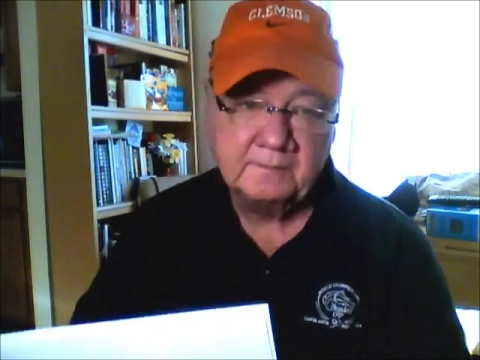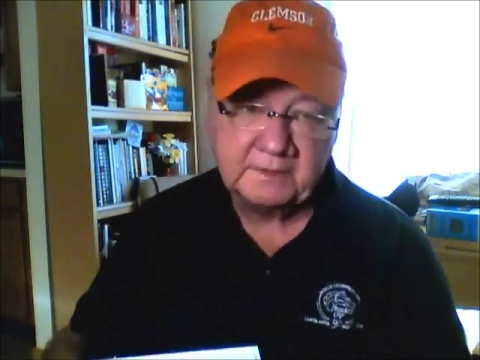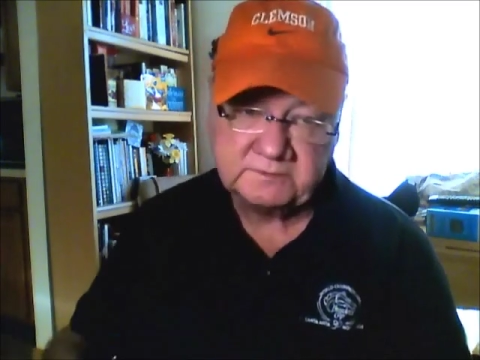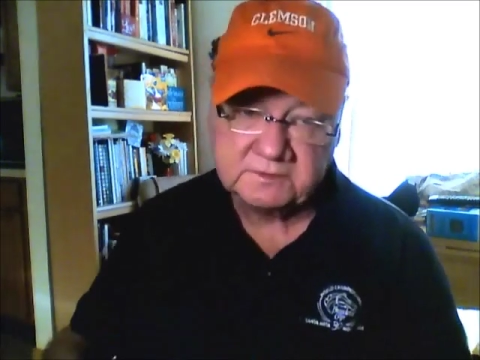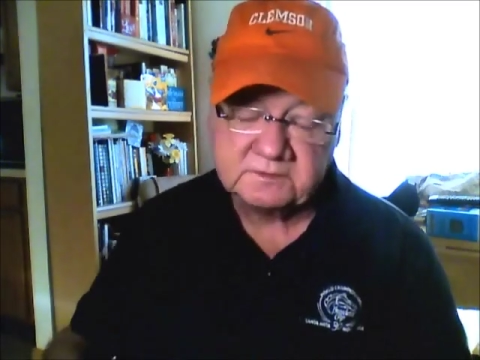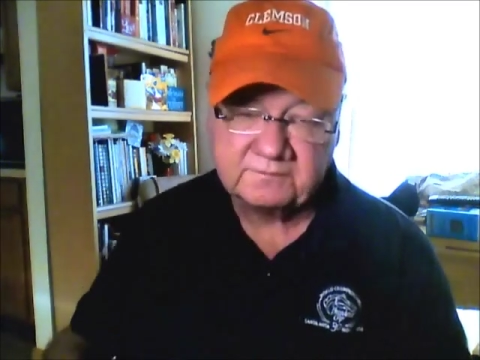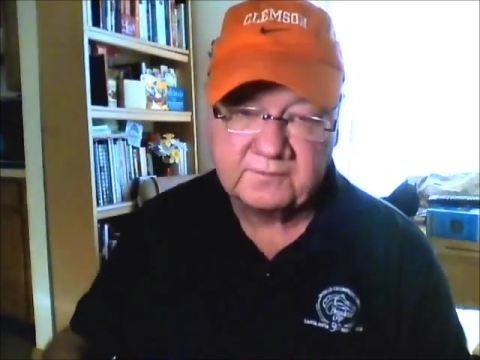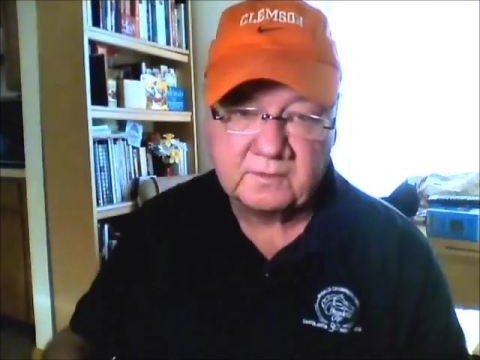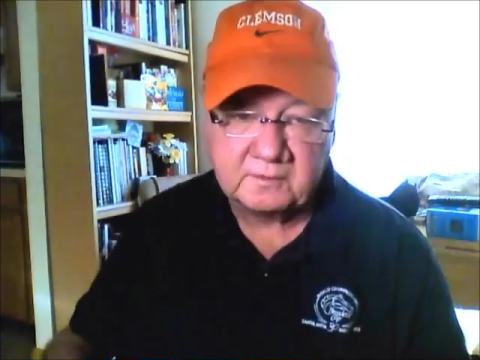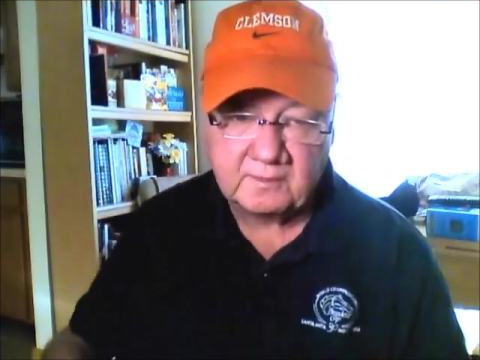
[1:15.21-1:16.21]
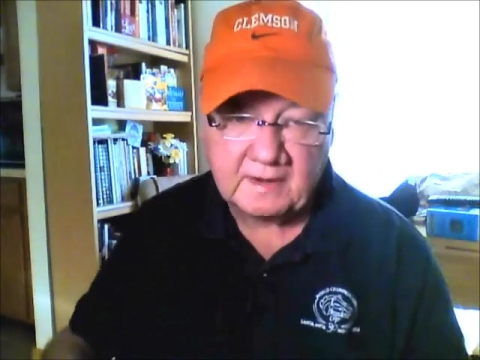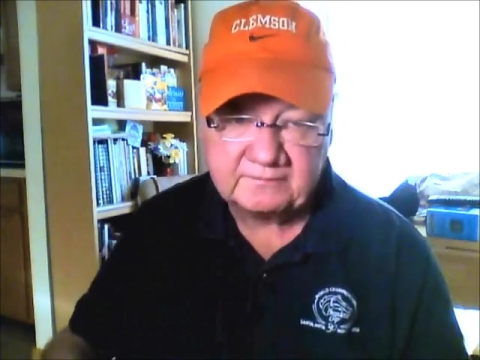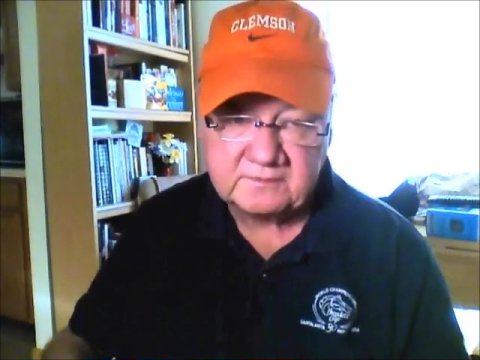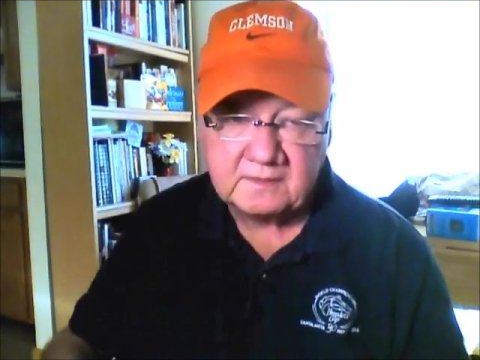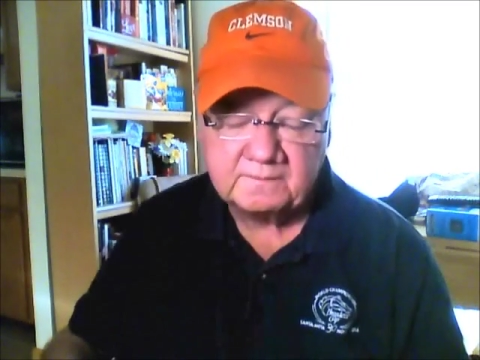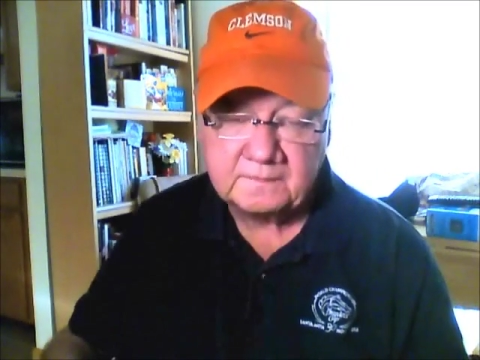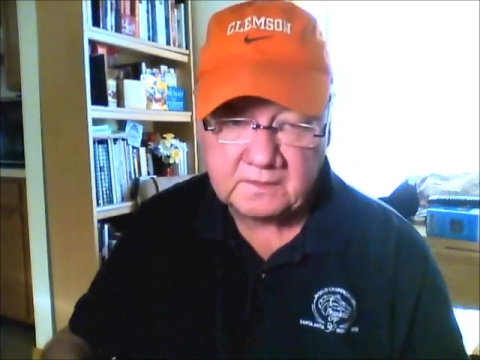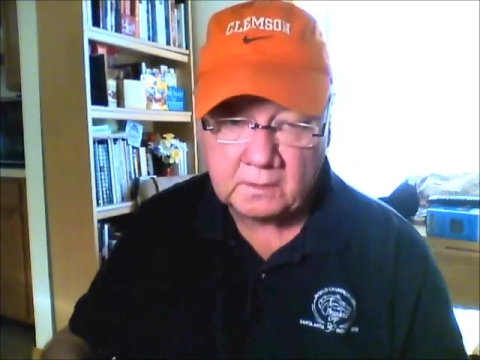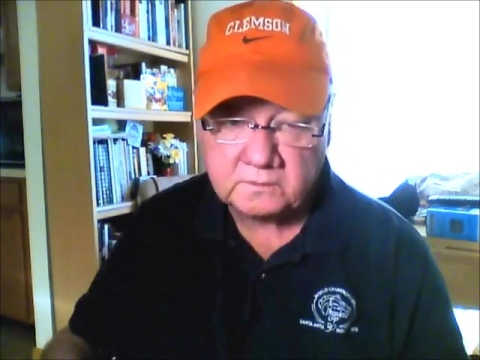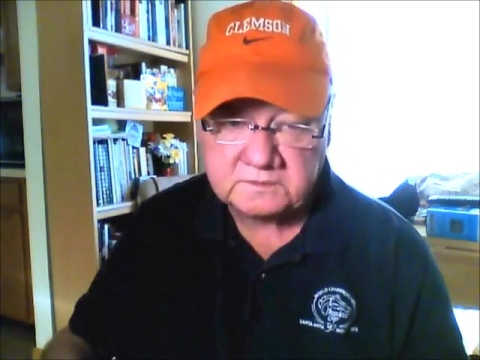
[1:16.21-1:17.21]
by just the photographed
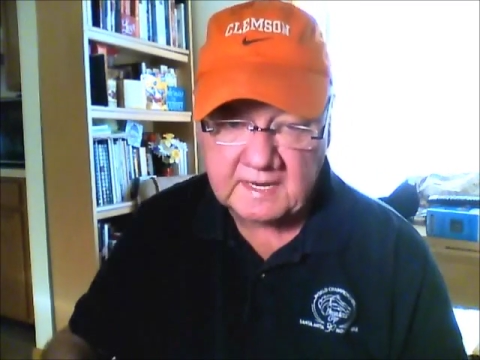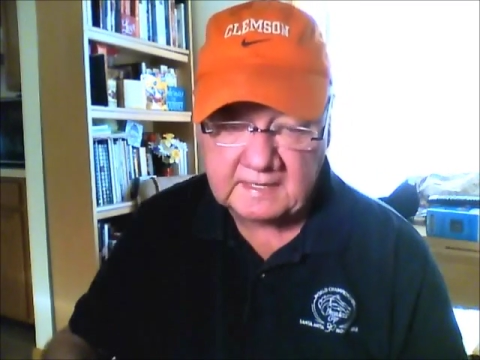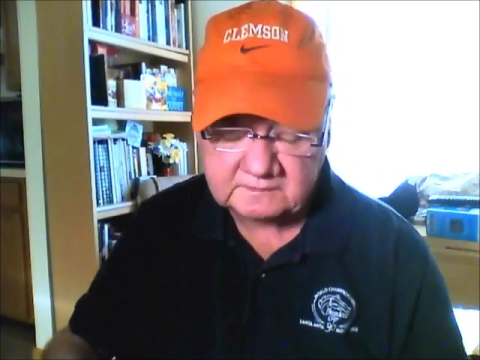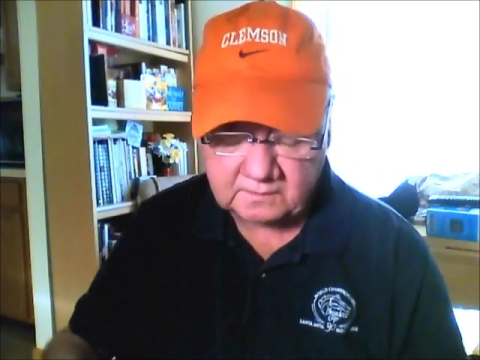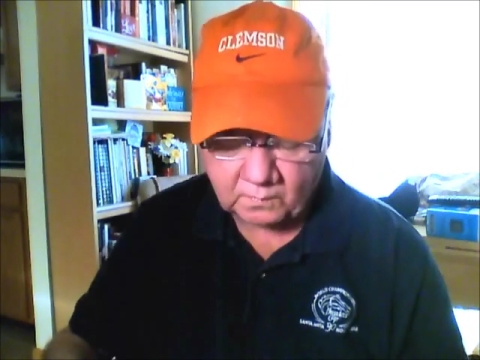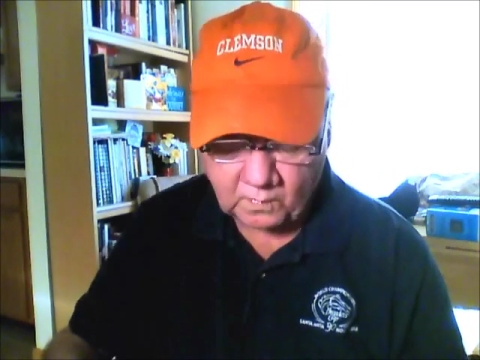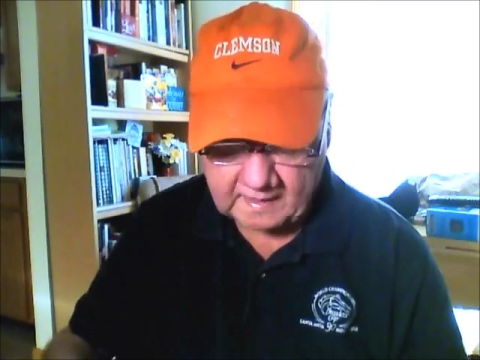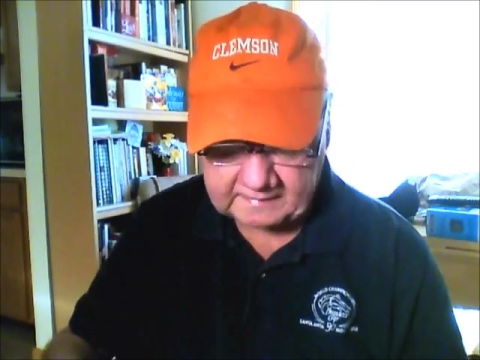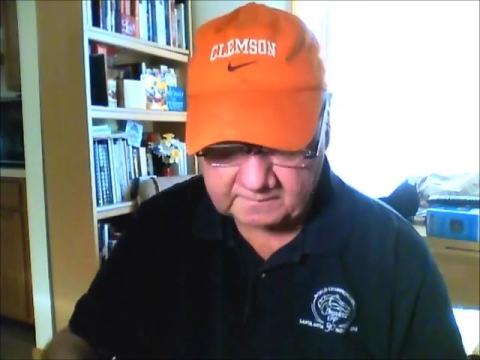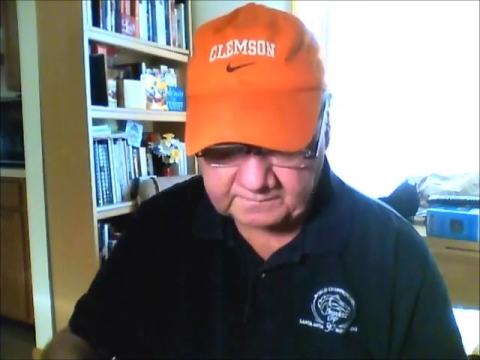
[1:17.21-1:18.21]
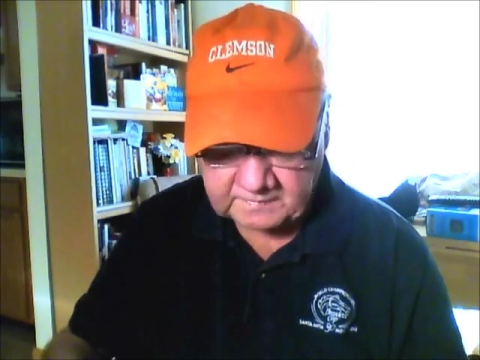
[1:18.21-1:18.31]
nose at the wire.